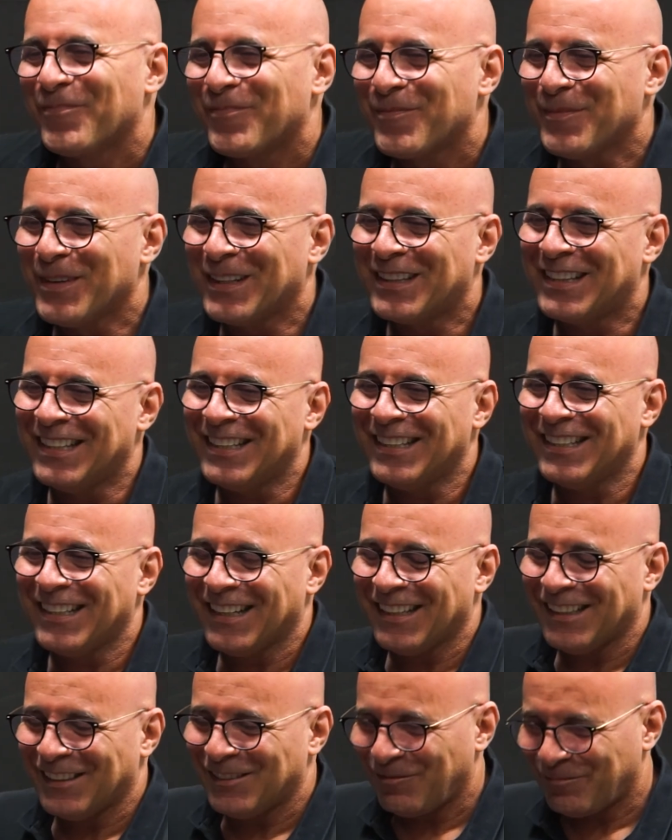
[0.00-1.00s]
But
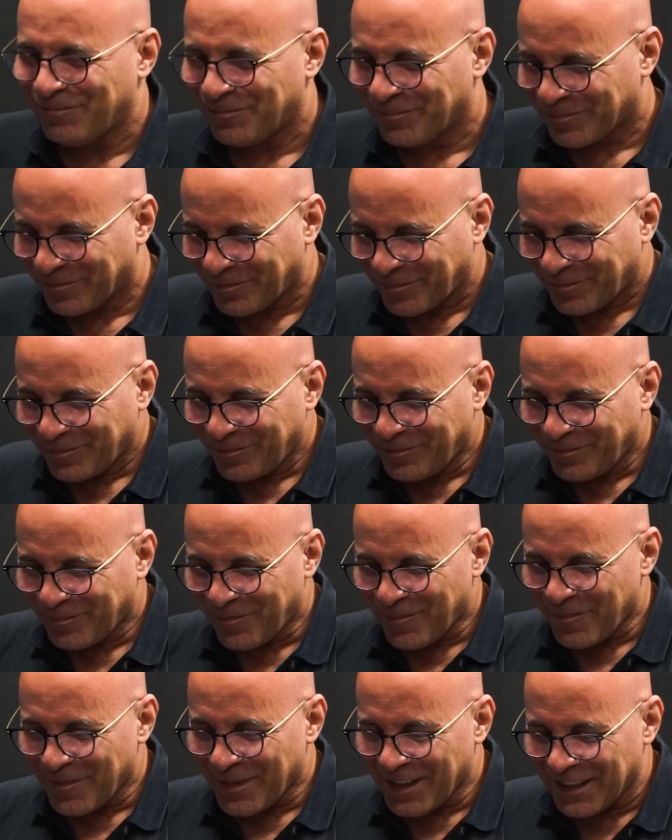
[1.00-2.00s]
the
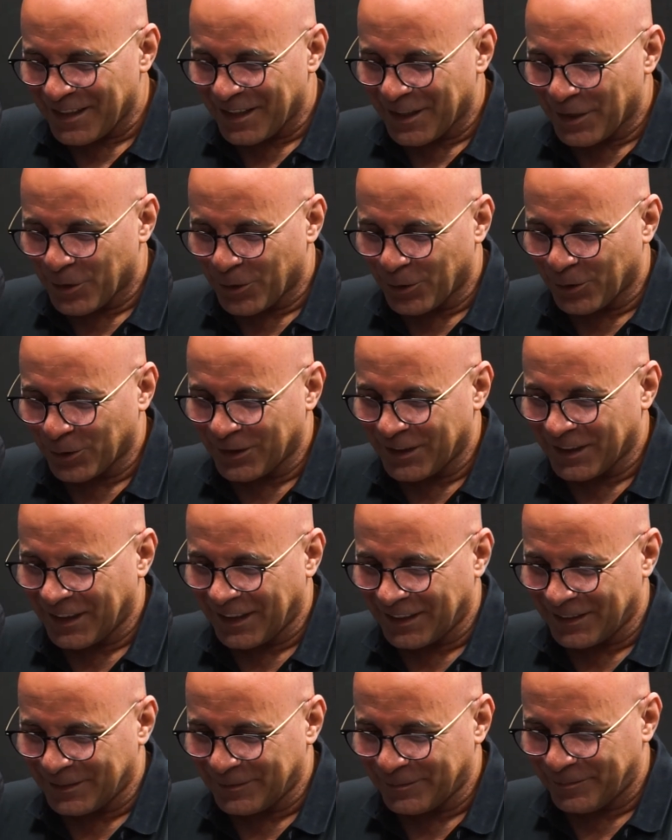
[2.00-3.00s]
old
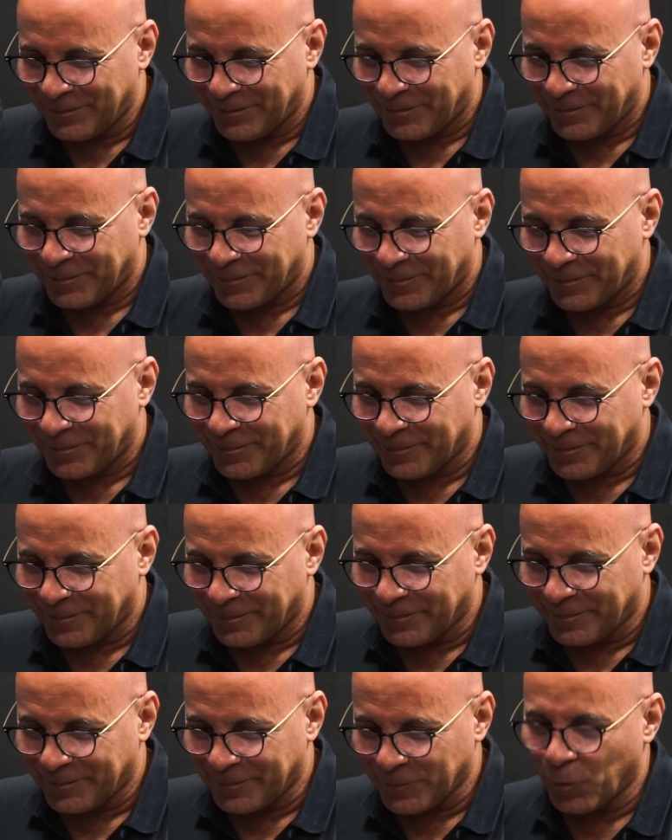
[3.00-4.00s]

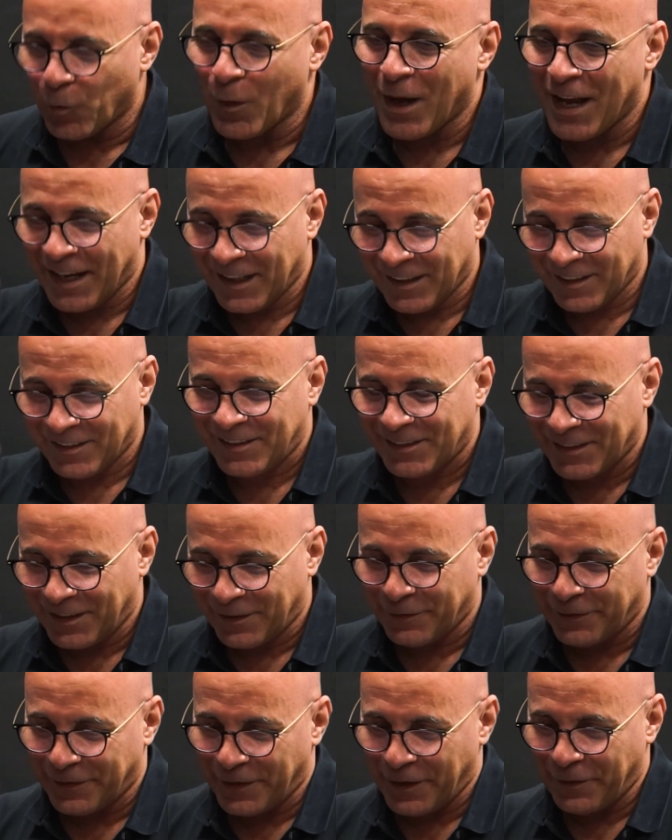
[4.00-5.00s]
ways
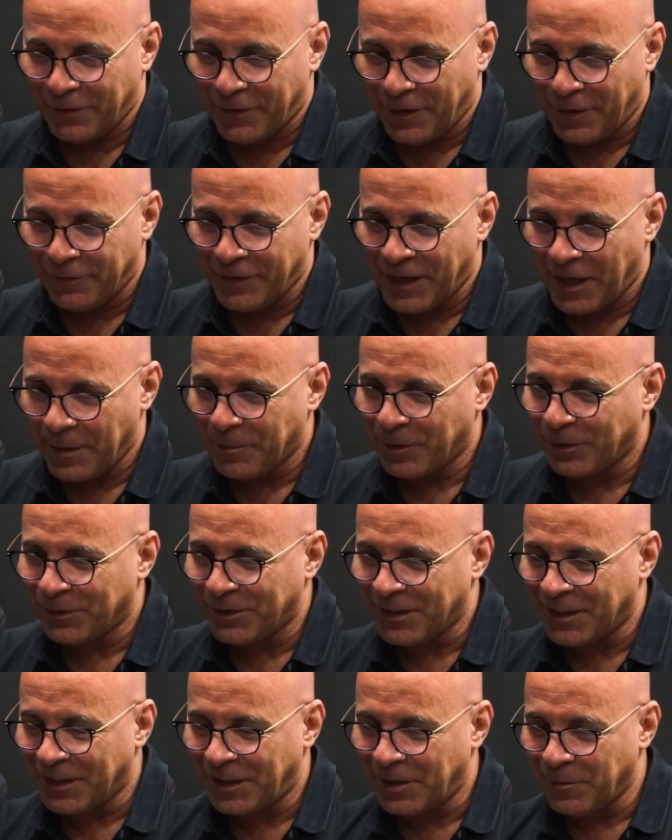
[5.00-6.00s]
of Naples
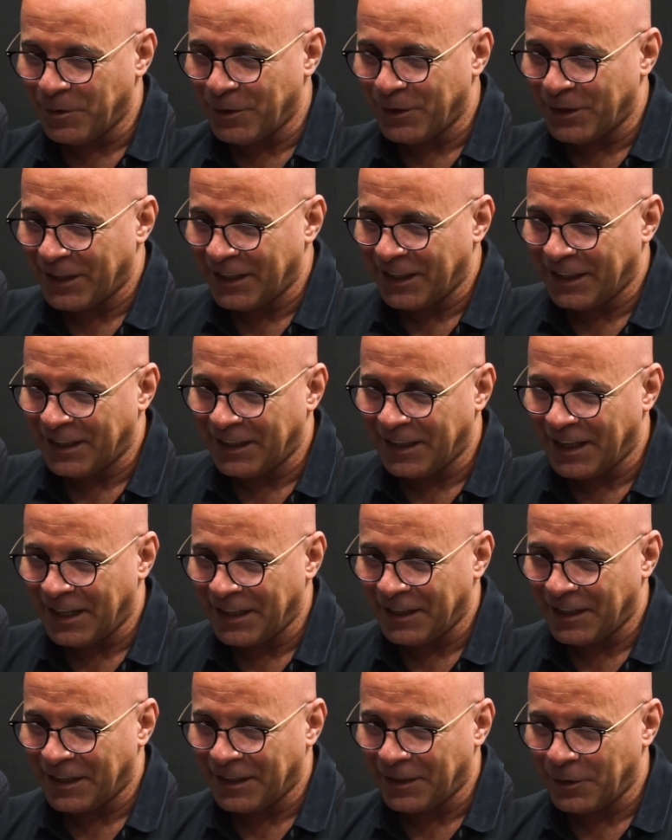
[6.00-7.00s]
and the community,
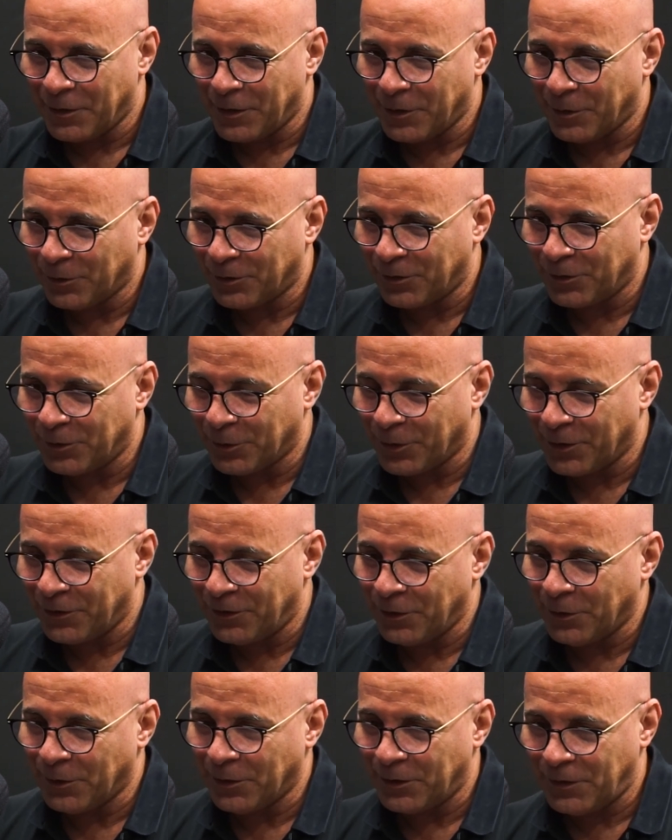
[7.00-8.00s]
and the old stories.
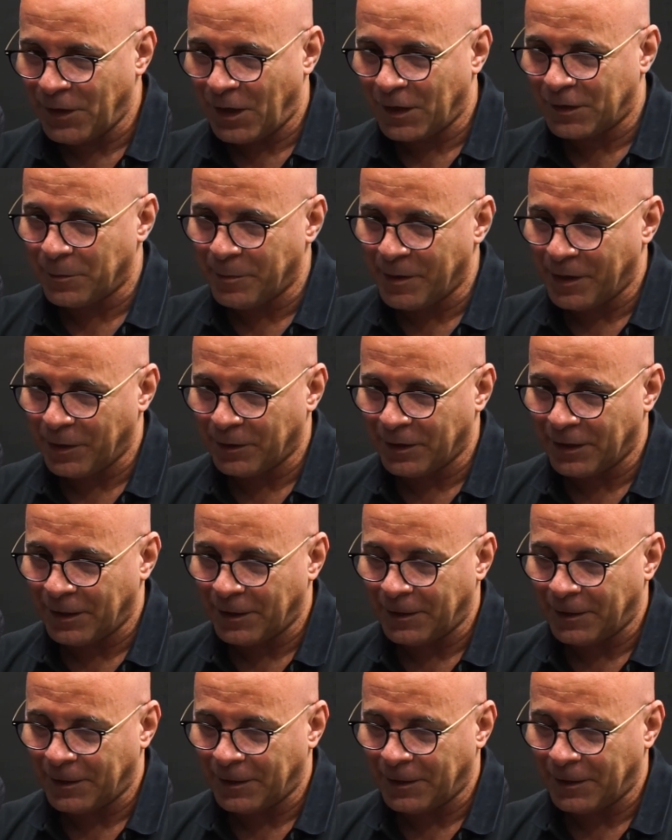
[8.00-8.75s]
You talked about